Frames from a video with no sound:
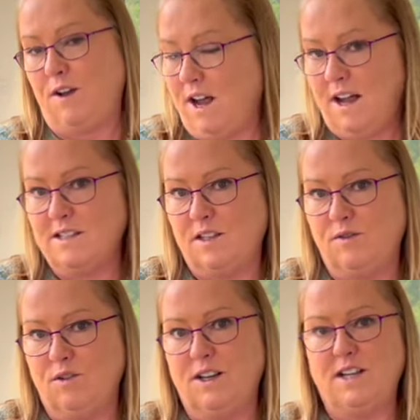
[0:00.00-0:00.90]
ask if
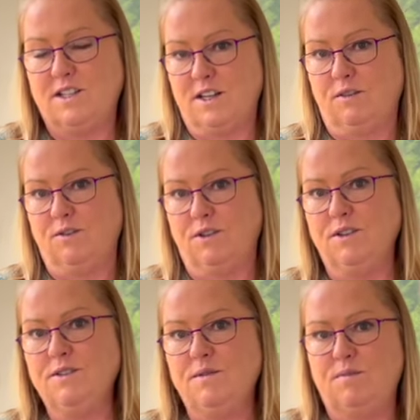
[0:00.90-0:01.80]
you're allowed to take
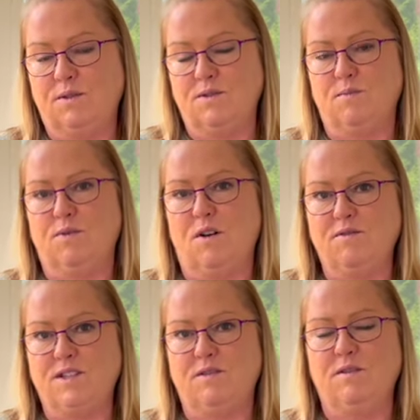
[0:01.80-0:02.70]
photos, because
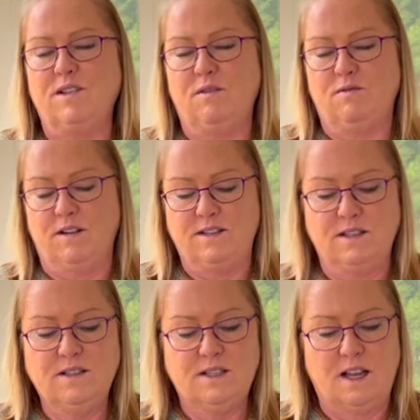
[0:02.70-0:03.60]
privacy
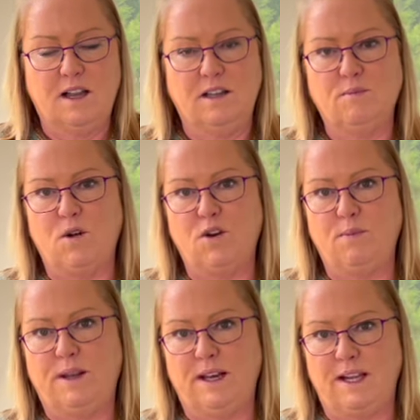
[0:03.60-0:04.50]
reasons you might not
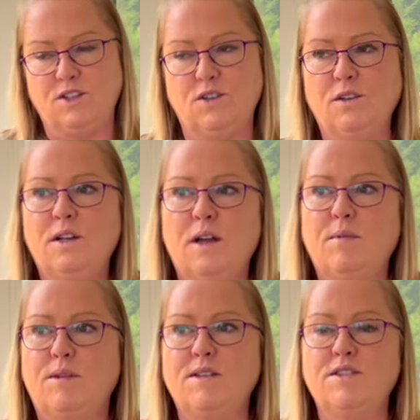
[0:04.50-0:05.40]
be allowed to,
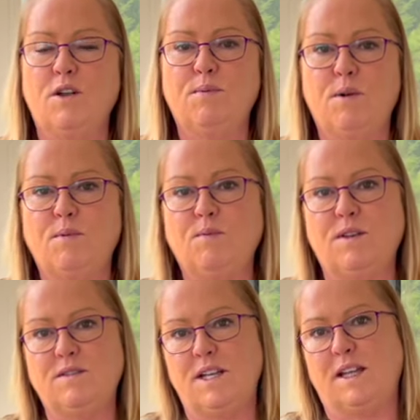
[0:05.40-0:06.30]
but there's no problem
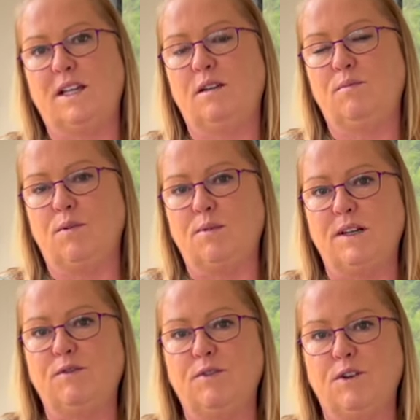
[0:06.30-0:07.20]
with taking
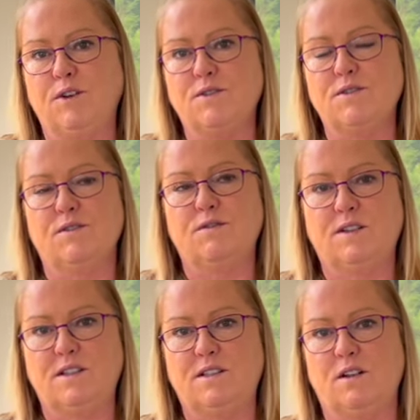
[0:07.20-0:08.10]
probably photos of
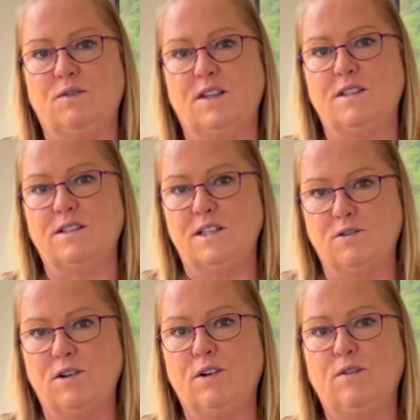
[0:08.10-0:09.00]
the
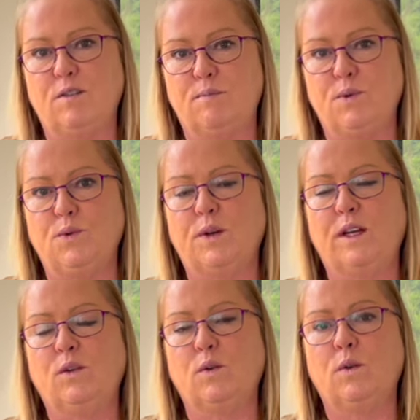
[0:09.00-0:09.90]
exterior of the
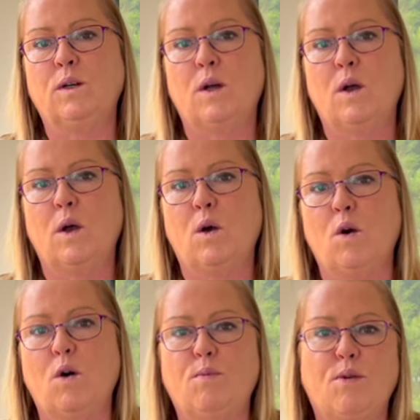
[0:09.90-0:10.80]
building,
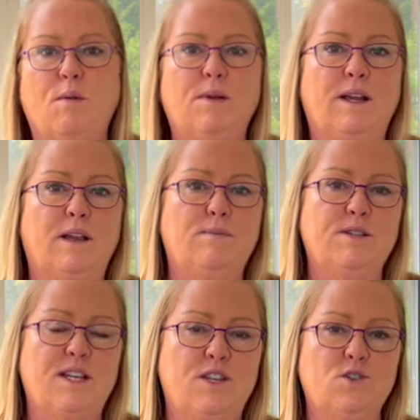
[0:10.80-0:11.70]
or probably a
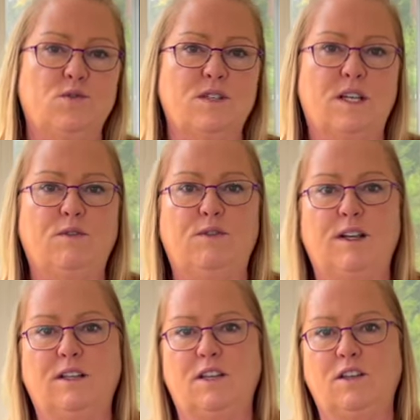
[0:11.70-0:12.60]
potential
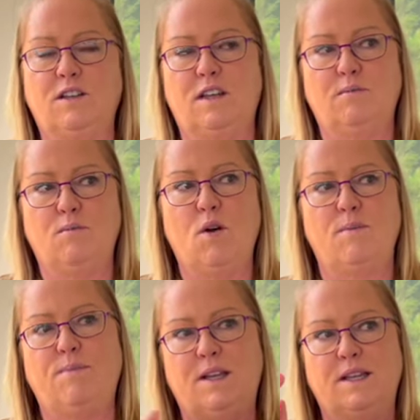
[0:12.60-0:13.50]
defect that you think
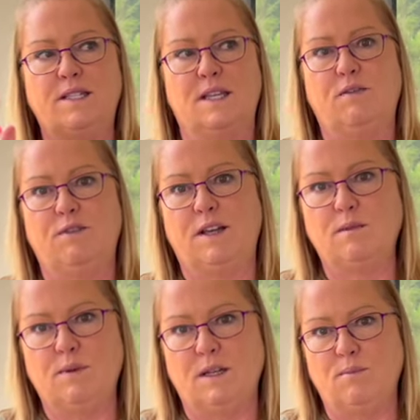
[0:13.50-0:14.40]
might be a defect,
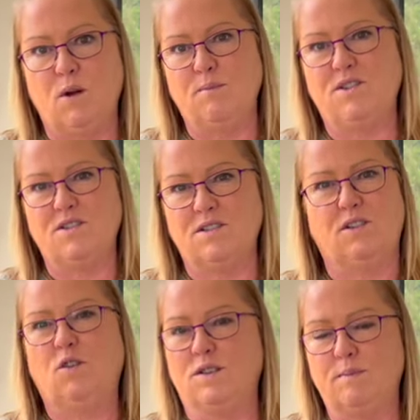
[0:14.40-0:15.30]
but it might be just a
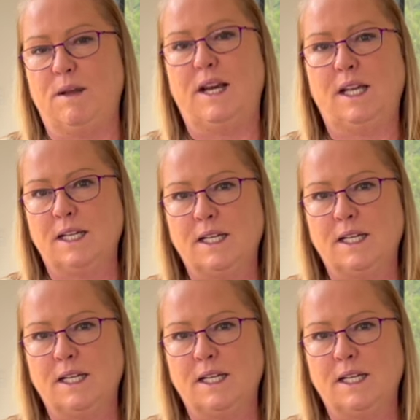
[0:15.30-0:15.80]
cosmetic